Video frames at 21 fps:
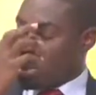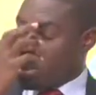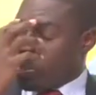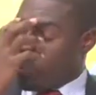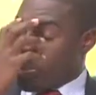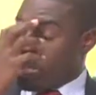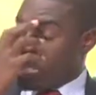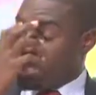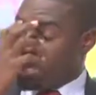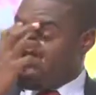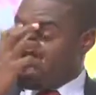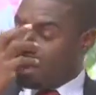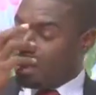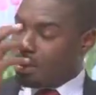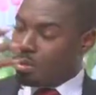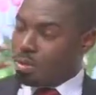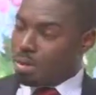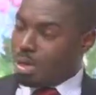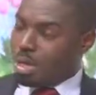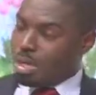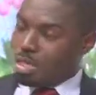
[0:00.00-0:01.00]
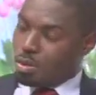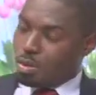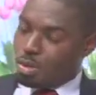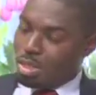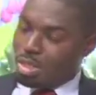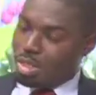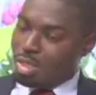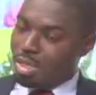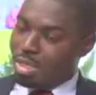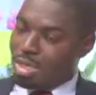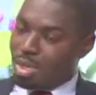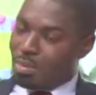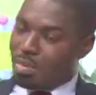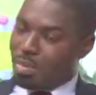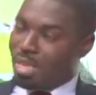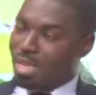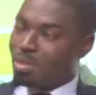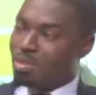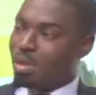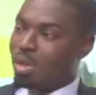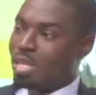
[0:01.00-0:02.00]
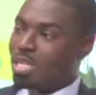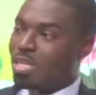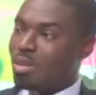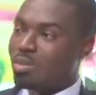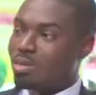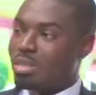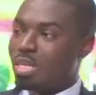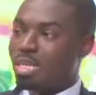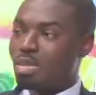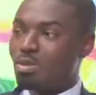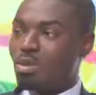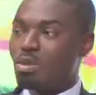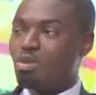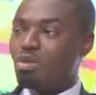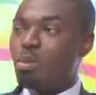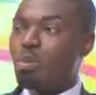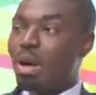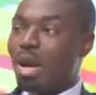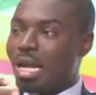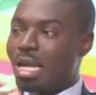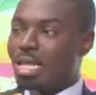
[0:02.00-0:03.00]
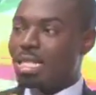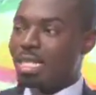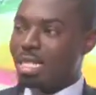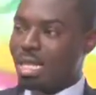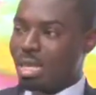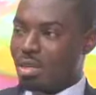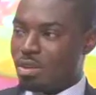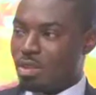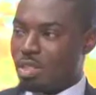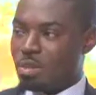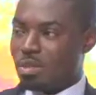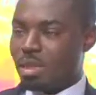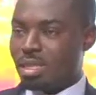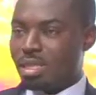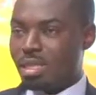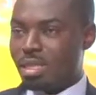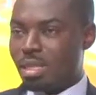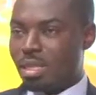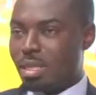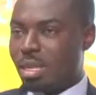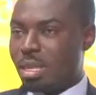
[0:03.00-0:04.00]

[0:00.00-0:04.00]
But then, as you see, sometimes police officers want to punish an accused person.